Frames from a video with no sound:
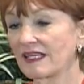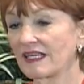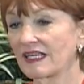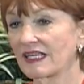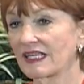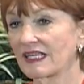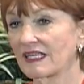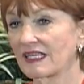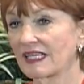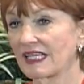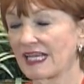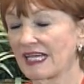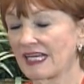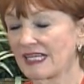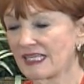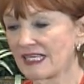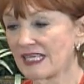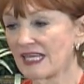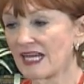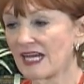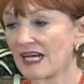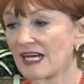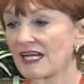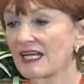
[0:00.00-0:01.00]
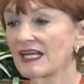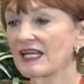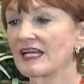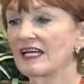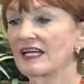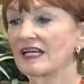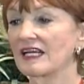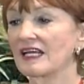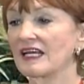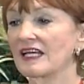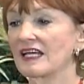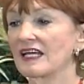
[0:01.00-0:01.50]
kenya
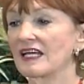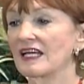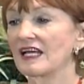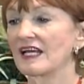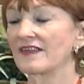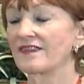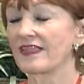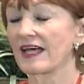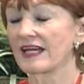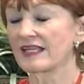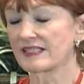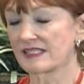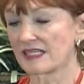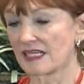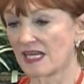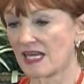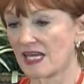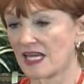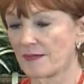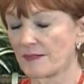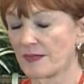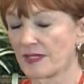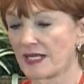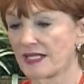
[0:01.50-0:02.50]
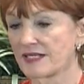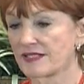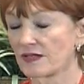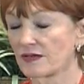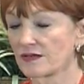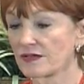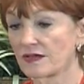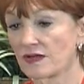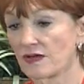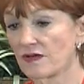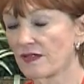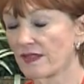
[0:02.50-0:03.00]
at that time and i don't know
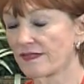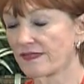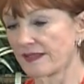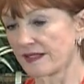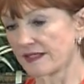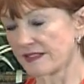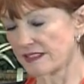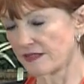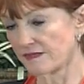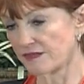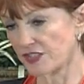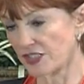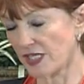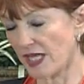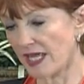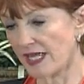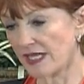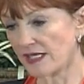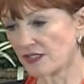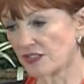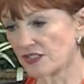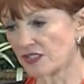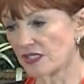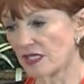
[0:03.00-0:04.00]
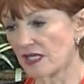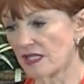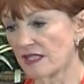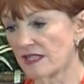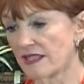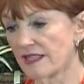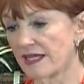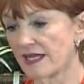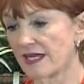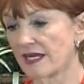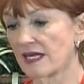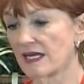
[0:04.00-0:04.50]
that things have changed
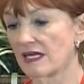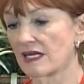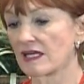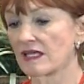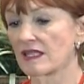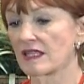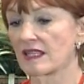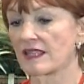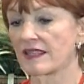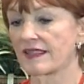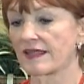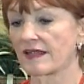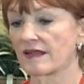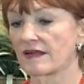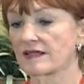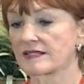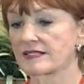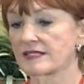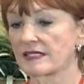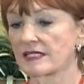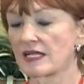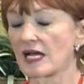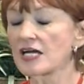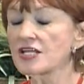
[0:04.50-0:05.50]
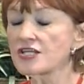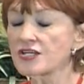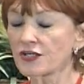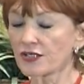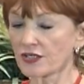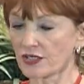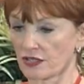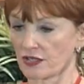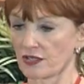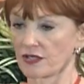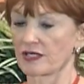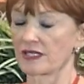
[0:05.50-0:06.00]
there there is an
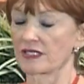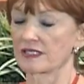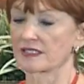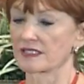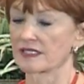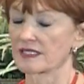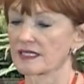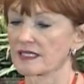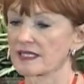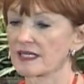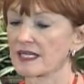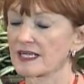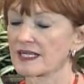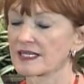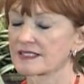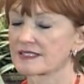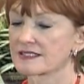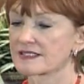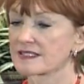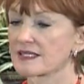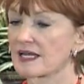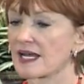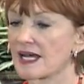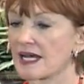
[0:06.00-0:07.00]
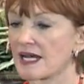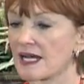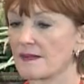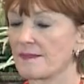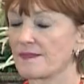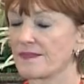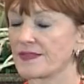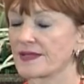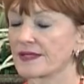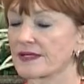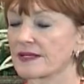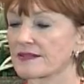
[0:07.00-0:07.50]
undercurrent it's um, there
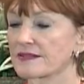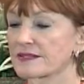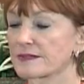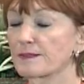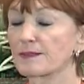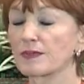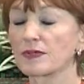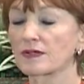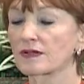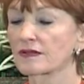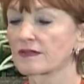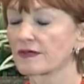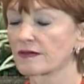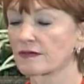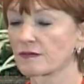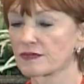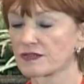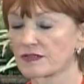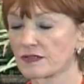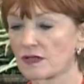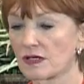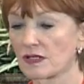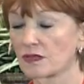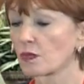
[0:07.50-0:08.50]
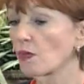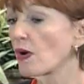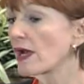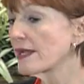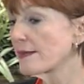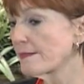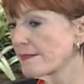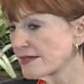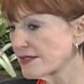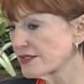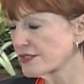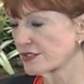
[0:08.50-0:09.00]
is a book that was called white
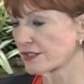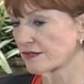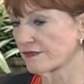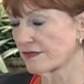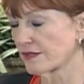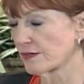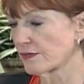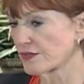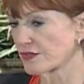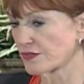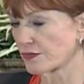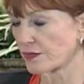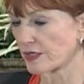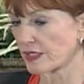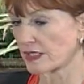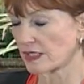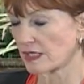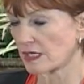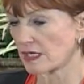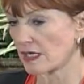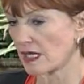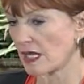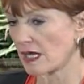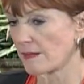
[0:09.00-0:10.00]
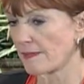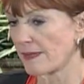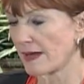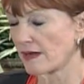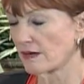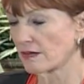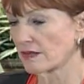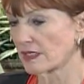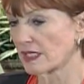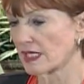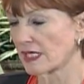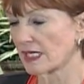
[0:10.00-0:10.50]
mischief that was written about
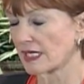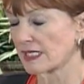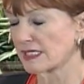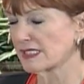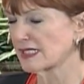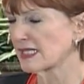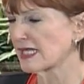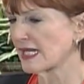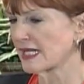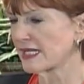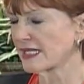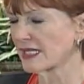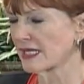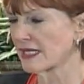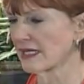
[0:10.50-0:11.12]
Ken kenya